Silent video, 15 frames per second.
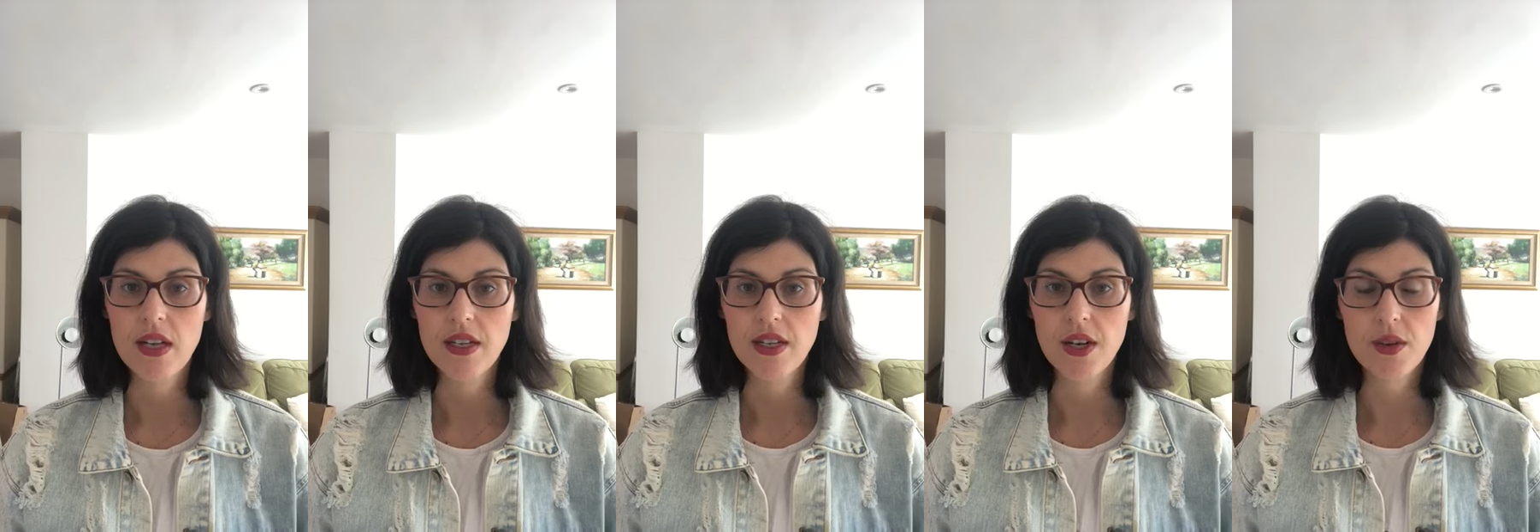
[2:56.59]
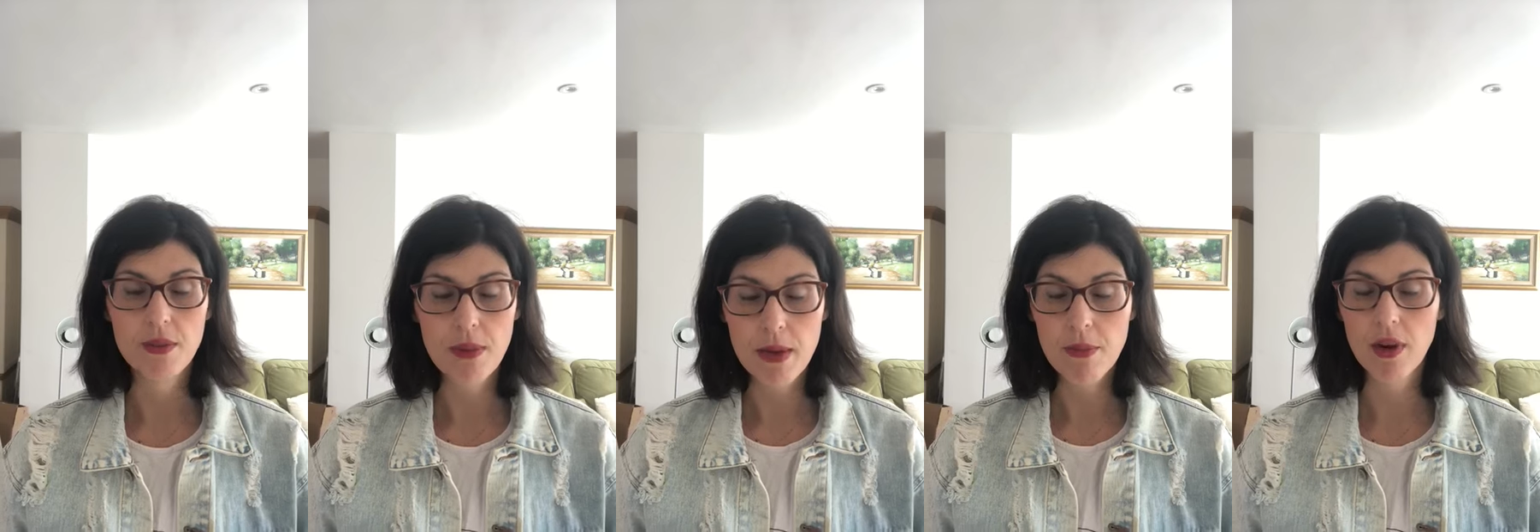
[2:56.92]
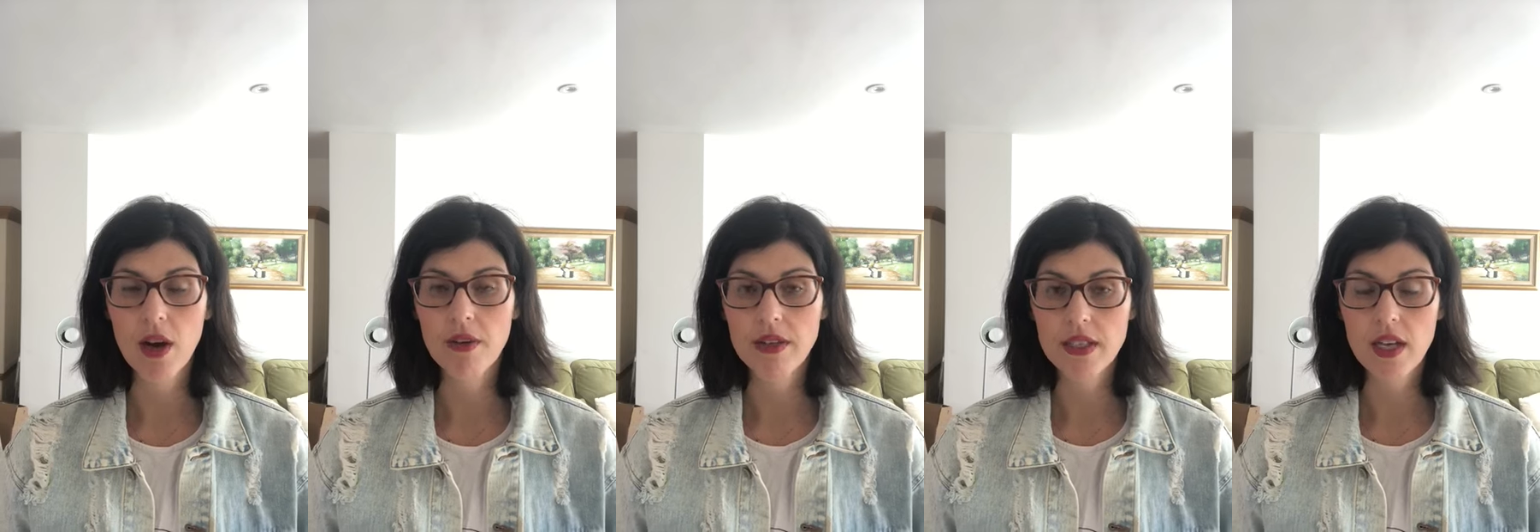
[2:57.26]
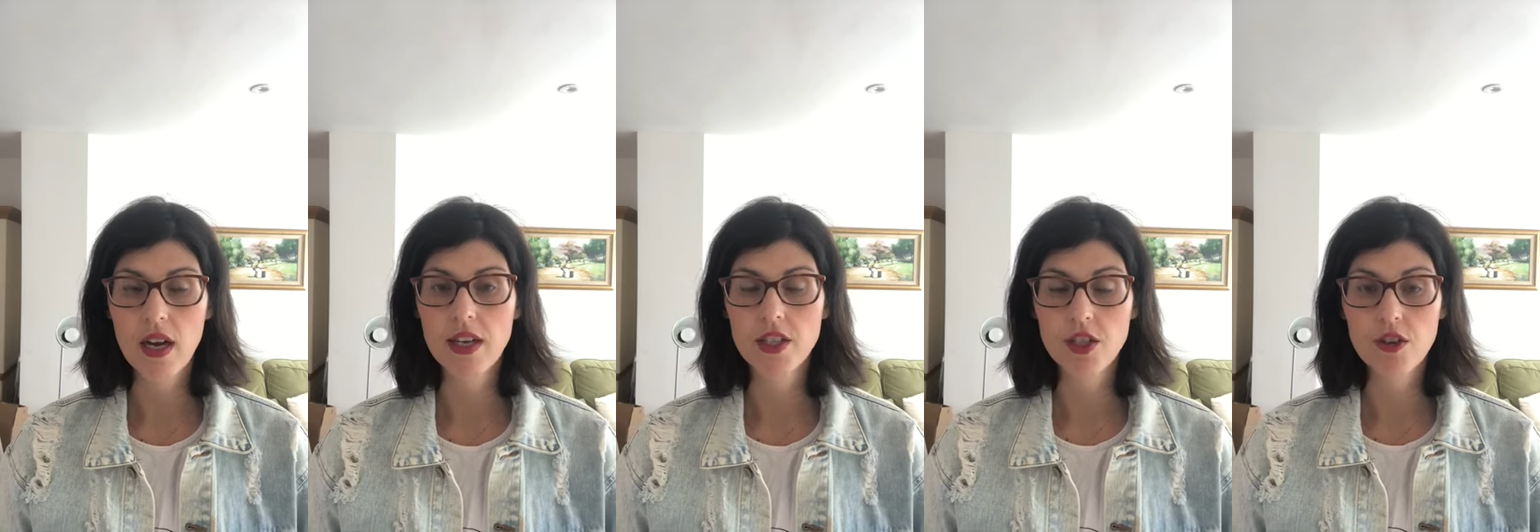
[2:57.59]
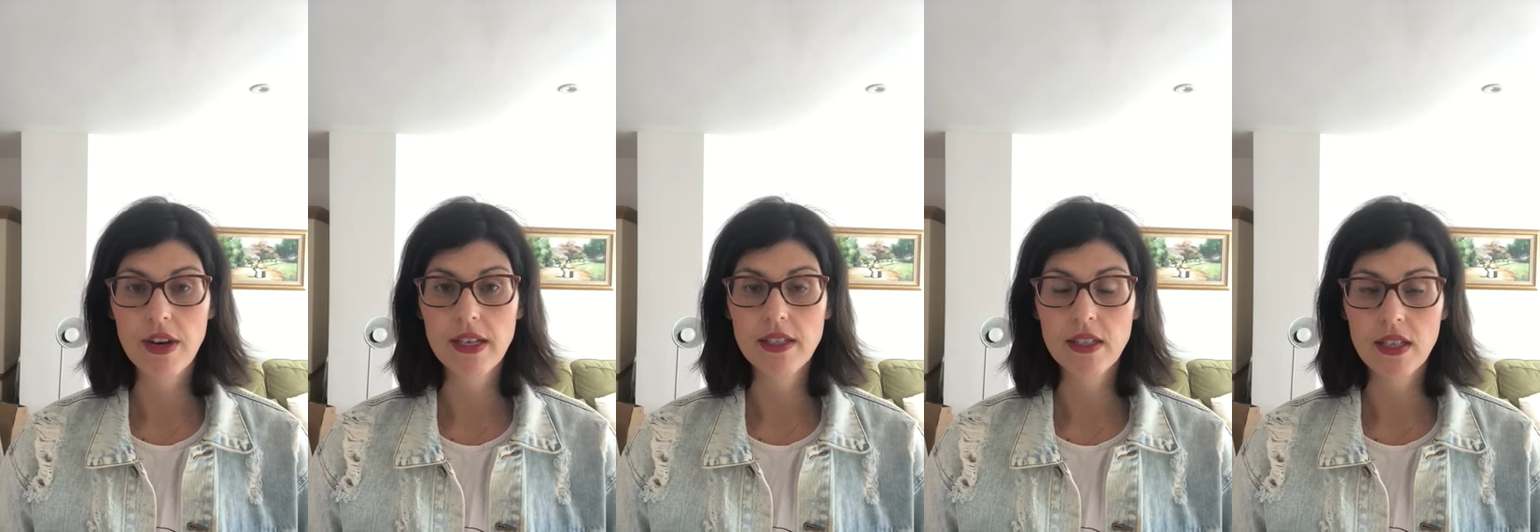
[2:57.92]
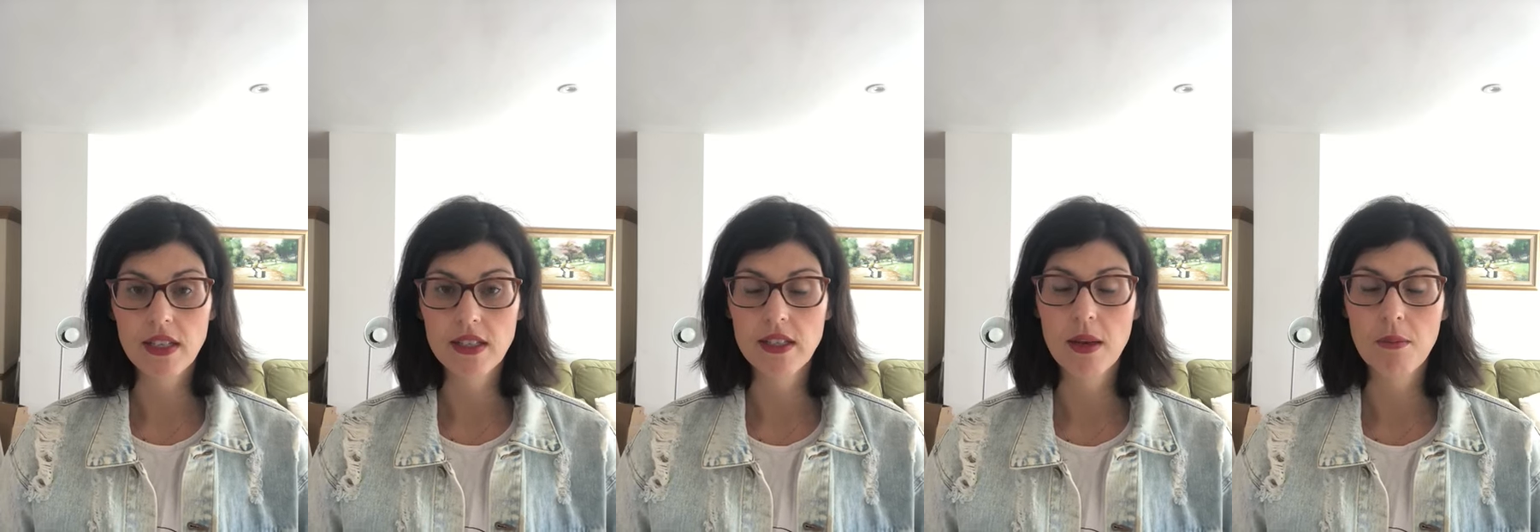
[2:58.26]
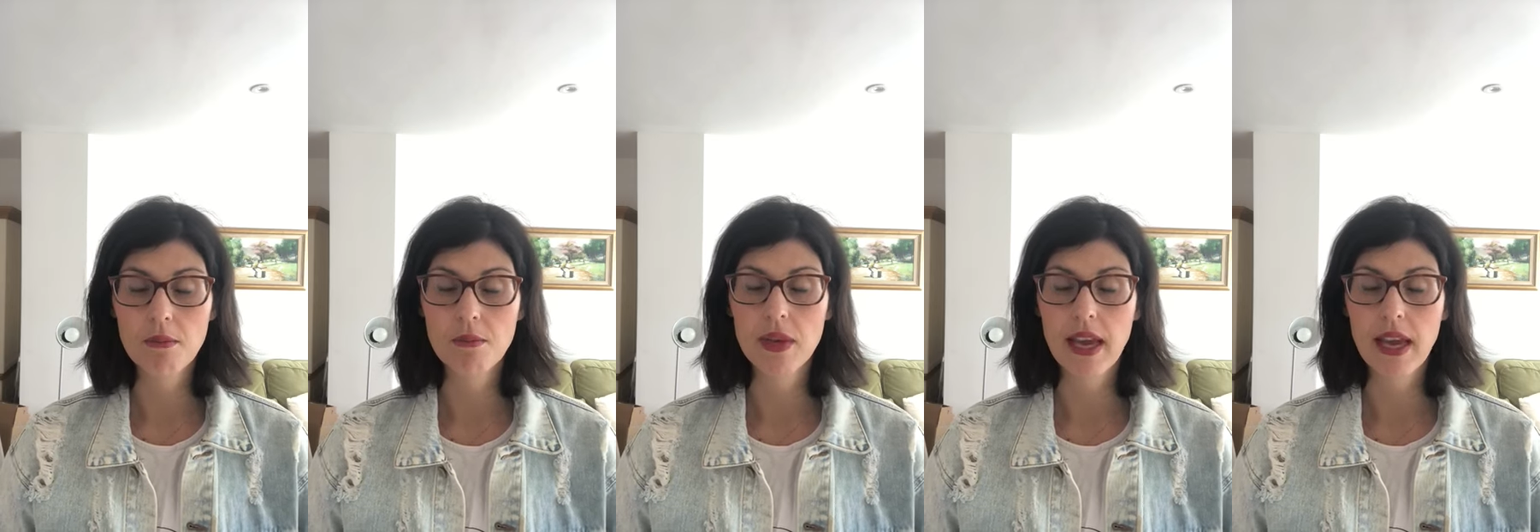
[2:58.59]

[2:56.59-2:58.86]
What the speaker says: you know, the people are in dire straits, and in some